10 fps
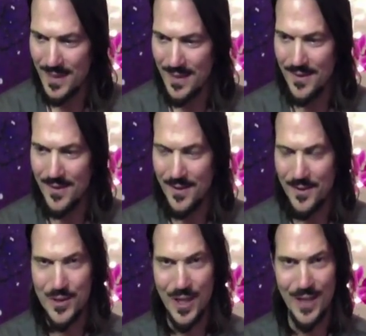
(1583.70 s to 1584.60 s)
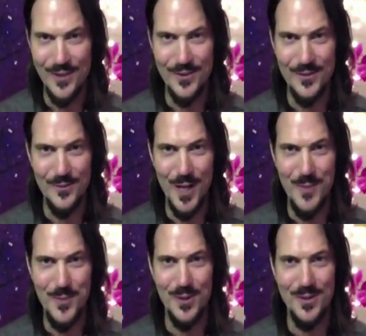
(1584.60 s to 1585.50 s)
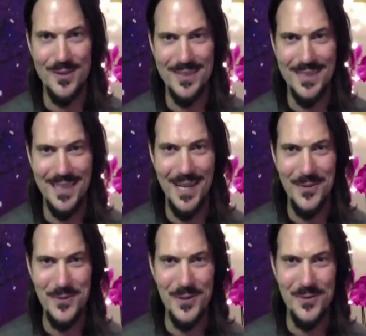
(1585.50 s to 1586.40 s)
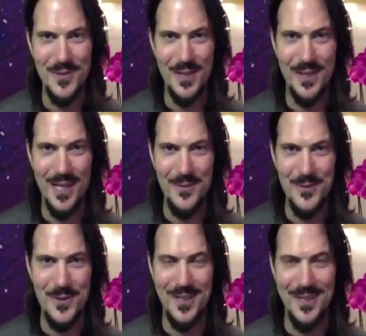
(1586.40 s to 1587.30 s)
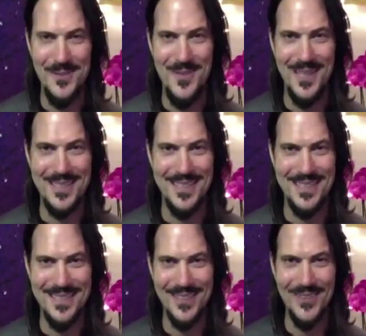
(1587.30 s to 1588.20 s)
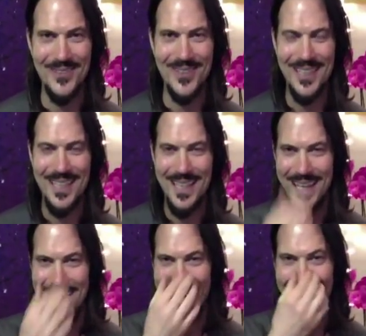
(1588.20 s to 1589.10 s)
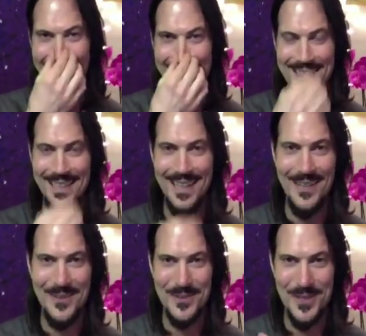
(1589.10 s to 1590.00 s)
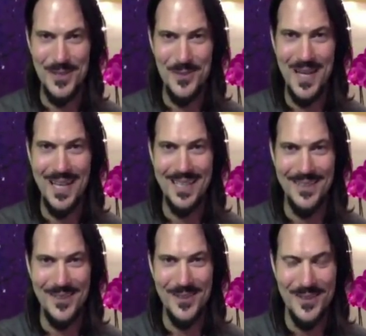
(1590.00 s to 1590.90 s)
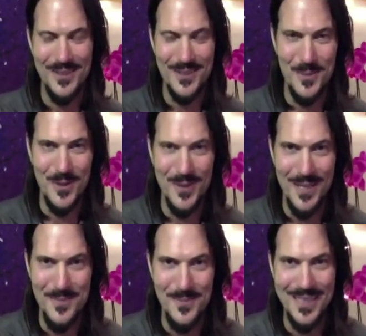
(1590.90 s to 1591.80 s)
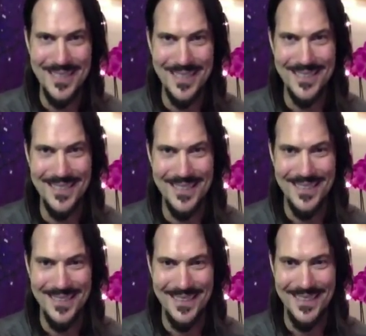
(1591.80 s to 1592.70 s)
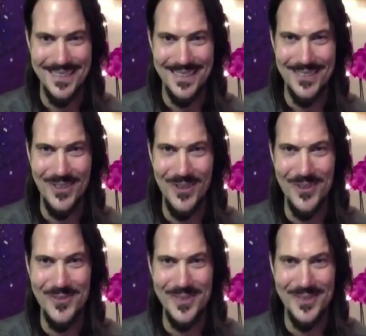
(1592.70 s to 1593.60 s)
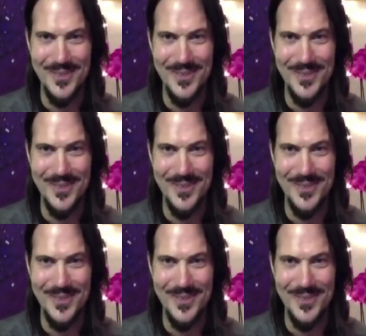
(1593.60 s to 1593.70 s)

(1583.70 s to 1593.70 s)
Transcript: the channel ramble after the video, after the message is over, and uh, I will see you back here tomorrow night. Blessings to all of you.